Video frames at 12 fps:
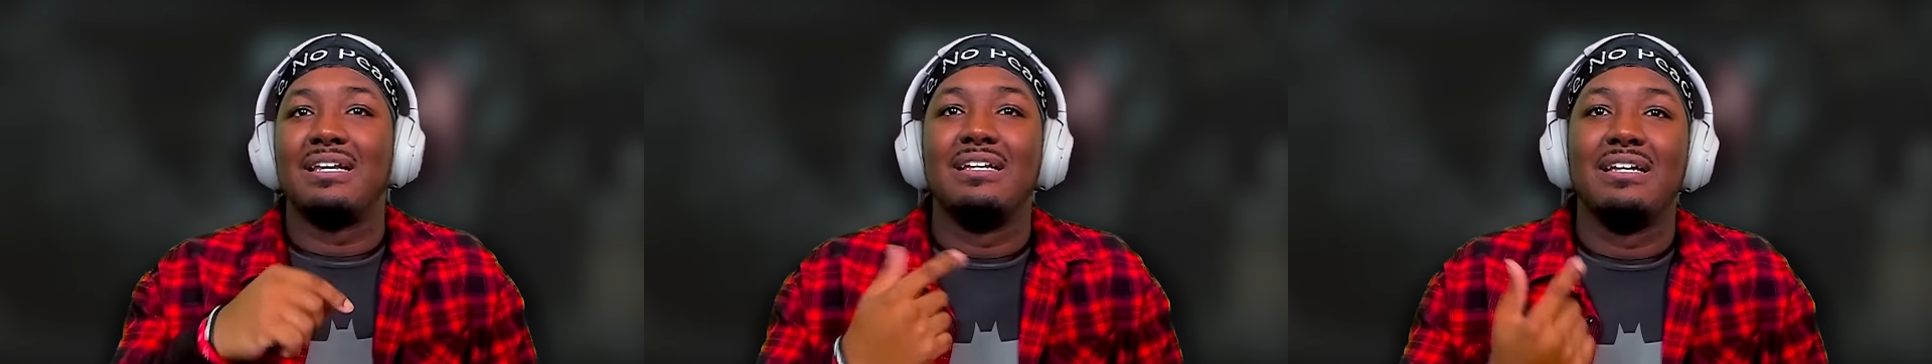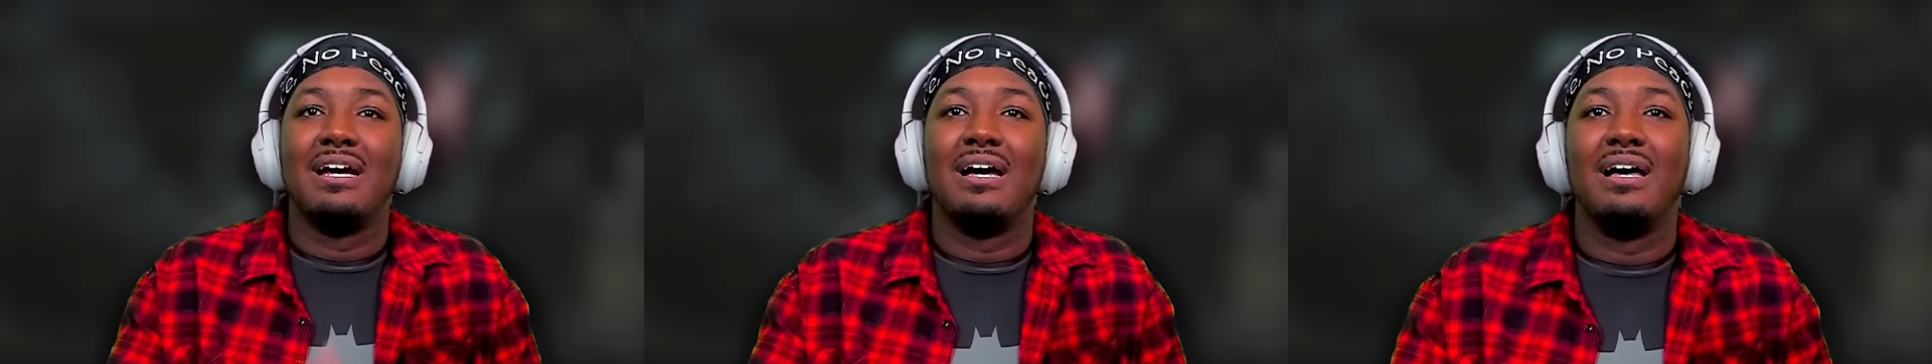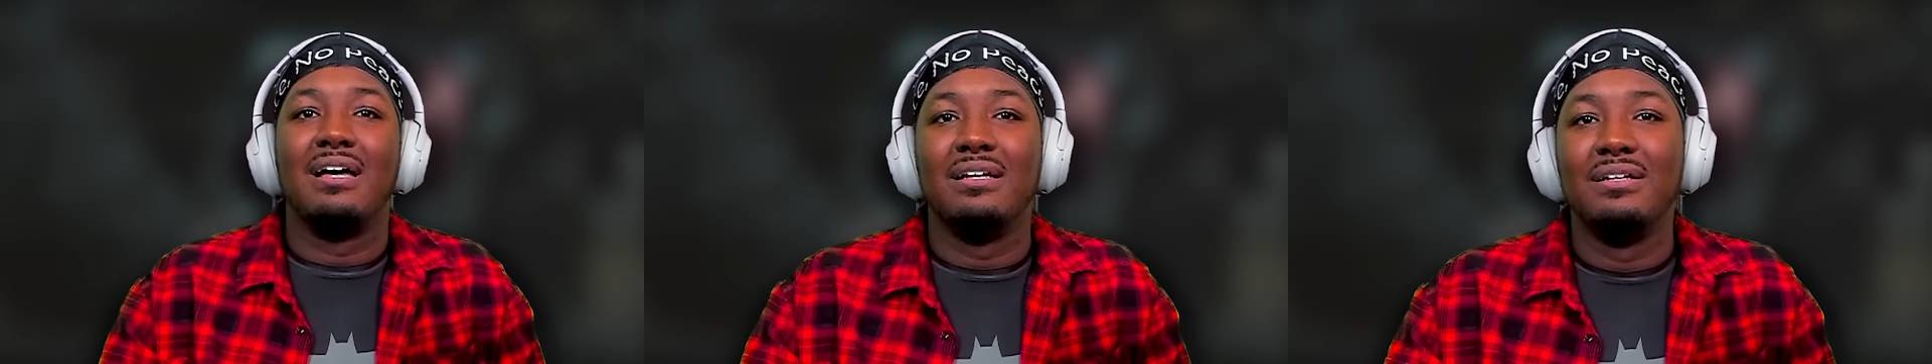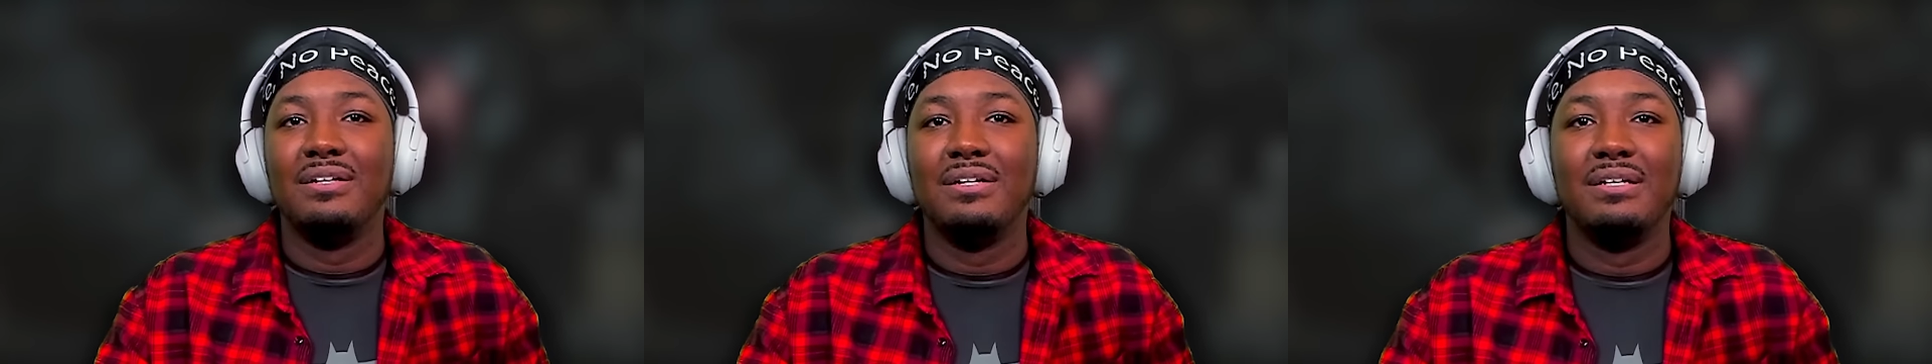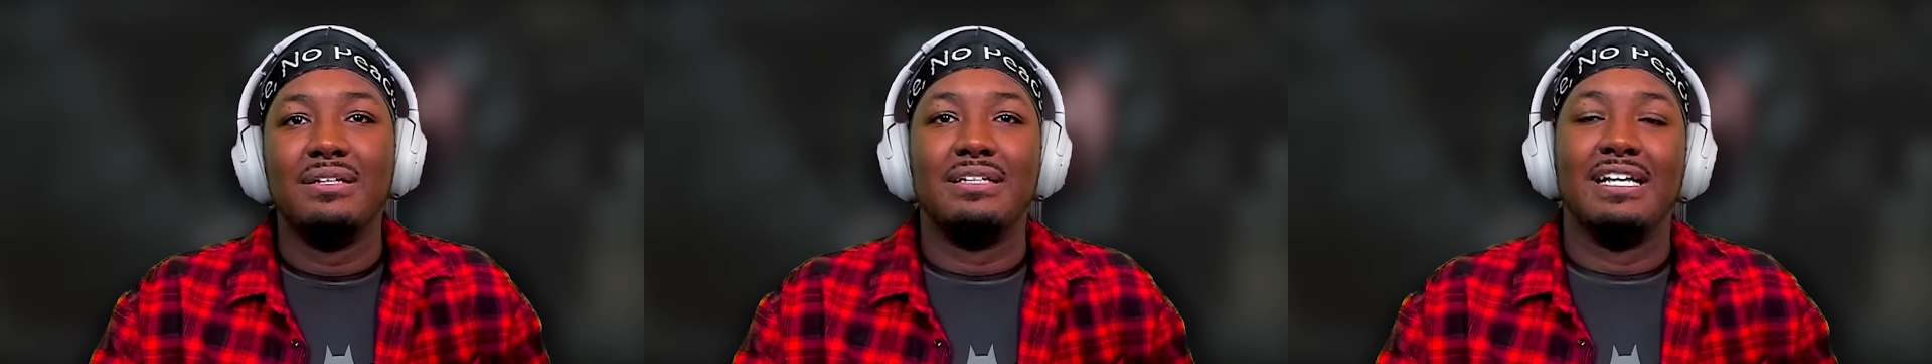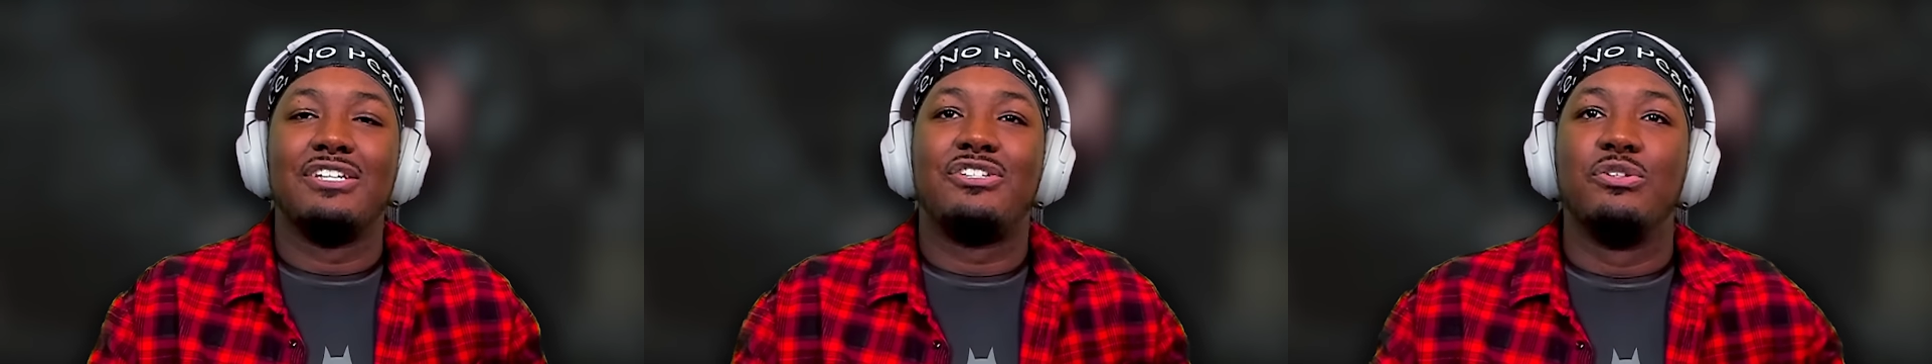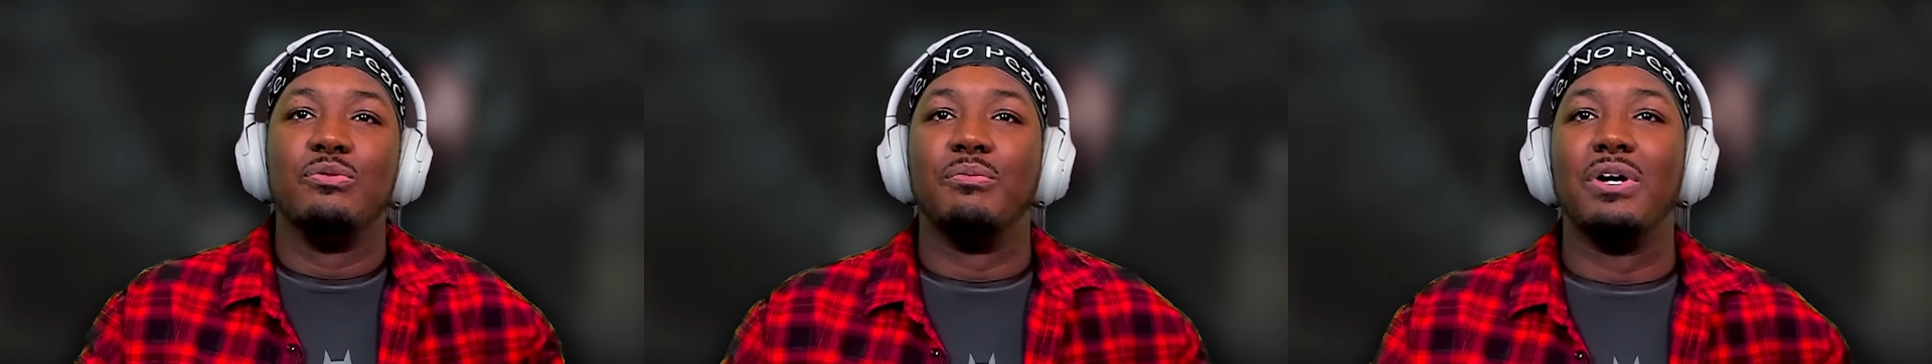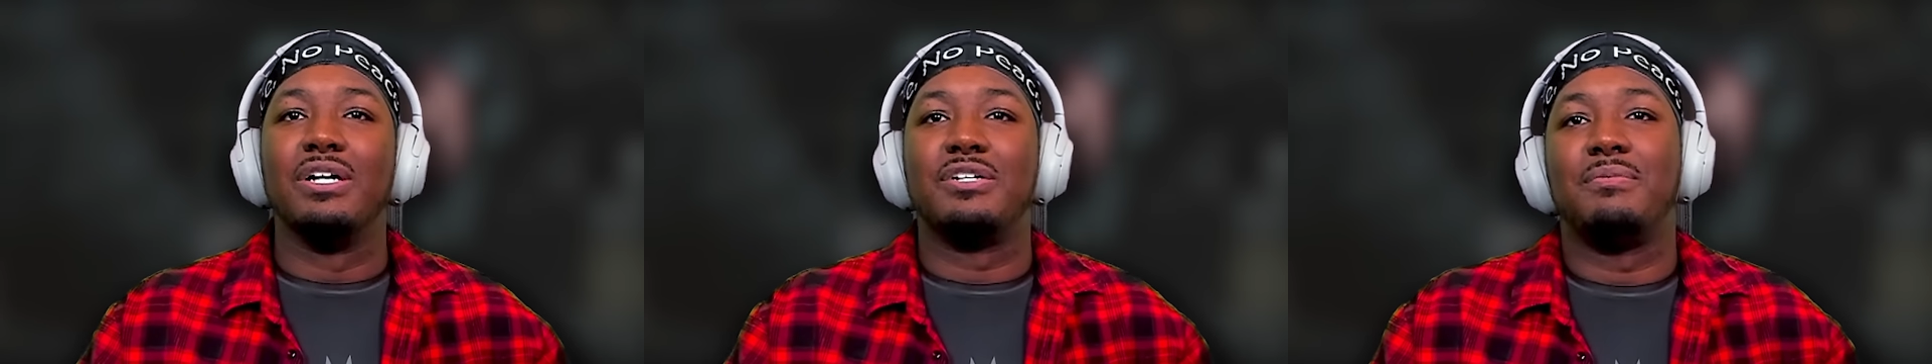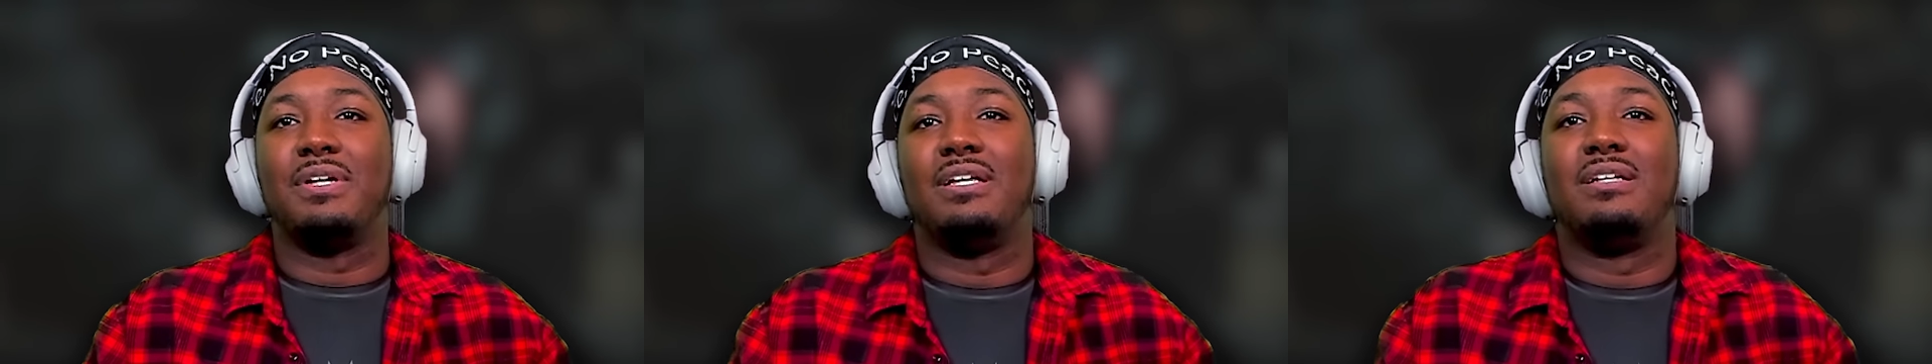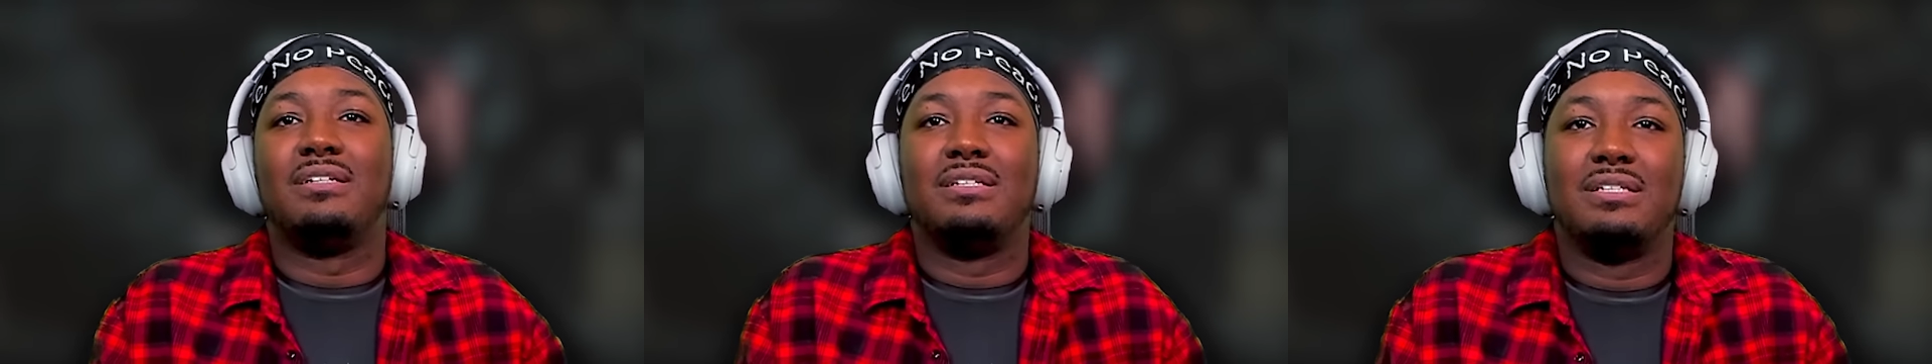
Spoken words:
in your eye. That's too much, man.